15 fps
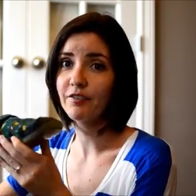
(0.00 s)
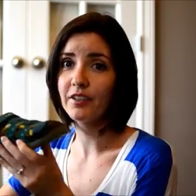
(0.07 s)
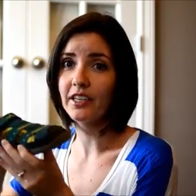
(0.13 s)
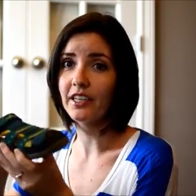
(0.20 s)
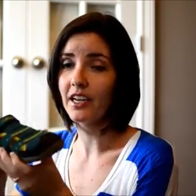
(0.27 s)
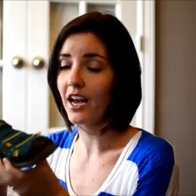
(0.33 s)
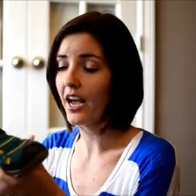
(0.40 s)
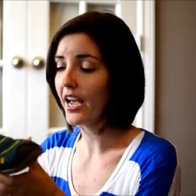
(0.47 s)

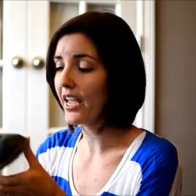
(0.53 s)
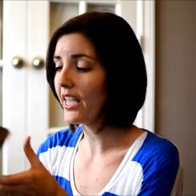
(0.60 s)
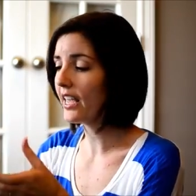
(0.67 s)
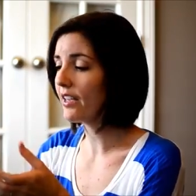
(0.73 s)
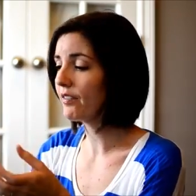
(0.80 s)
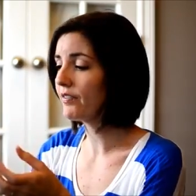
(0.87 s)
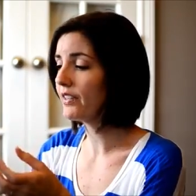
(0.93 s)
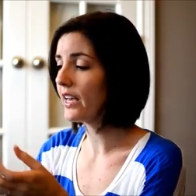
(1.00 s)
and I
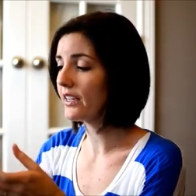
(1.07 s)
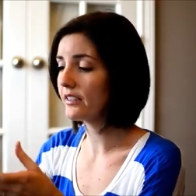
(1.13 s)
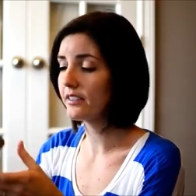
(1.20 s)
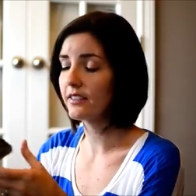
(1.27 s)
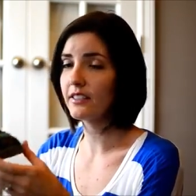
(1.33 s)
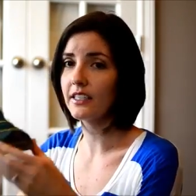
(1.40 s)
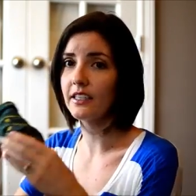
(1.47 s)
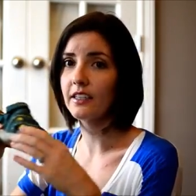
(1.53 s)
have yet to
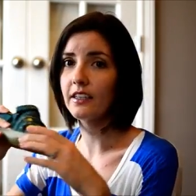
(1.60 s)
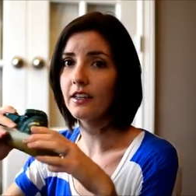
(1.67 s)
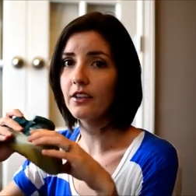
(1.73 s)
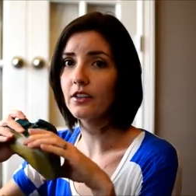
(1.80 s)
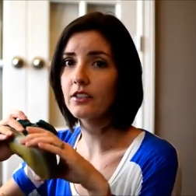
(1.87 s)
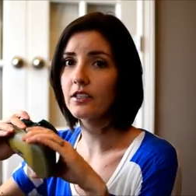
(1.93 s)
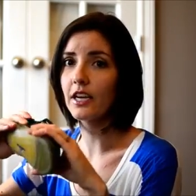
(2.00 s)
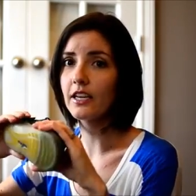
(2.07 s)
see
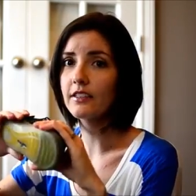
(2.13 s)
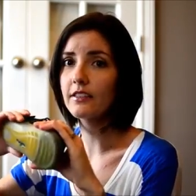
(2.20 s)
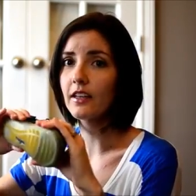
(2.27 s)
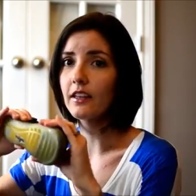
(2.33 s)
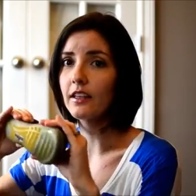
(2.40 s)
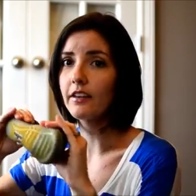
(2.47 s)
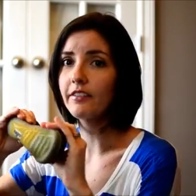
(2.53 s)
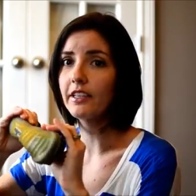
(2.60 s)
another size
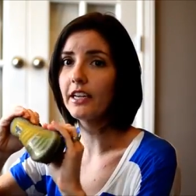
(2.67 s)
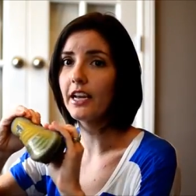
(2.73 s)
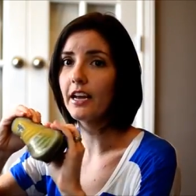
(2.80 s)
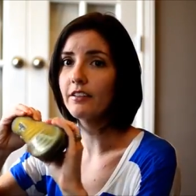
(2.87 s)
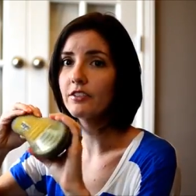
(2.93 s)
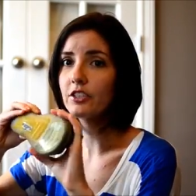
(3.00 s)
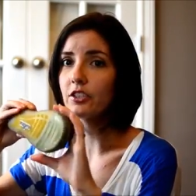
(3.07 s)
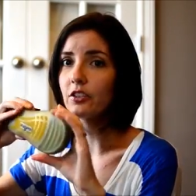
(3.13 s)

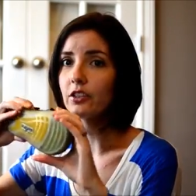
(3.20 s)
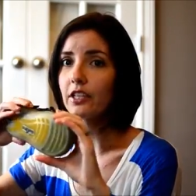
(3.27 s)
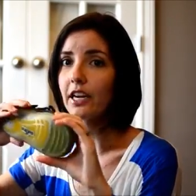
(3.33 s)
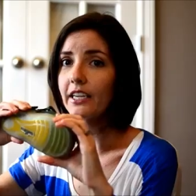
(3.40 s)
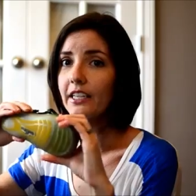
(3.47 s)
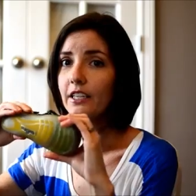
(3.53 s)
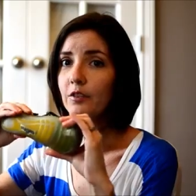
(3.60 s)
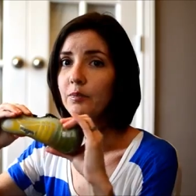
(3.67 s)
11.5 shoe that
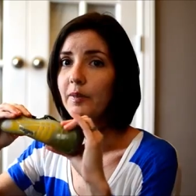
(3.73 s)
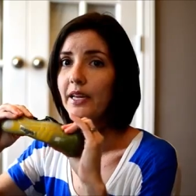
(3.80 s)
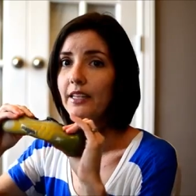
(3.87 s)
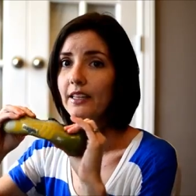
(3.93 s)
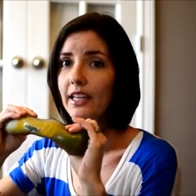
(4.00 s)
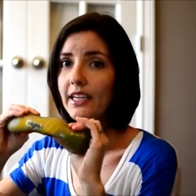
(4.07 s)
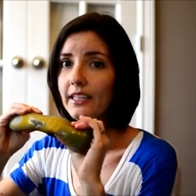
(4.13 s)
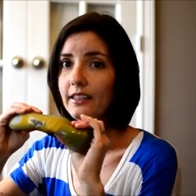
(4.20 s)
I can
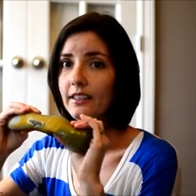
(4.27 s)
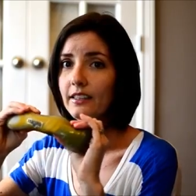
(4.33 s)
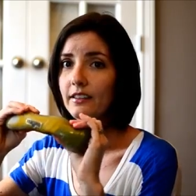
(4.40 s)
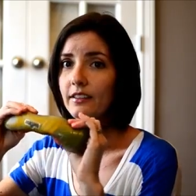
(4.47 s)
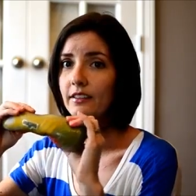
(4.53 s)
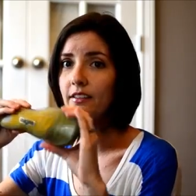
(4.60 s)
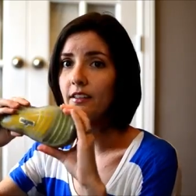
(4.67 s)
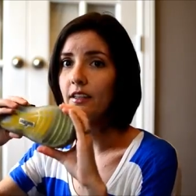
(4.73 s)
bend like
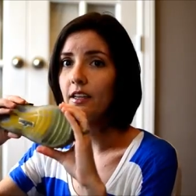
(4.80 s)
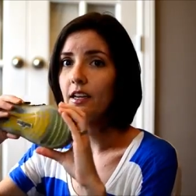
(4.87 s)
this.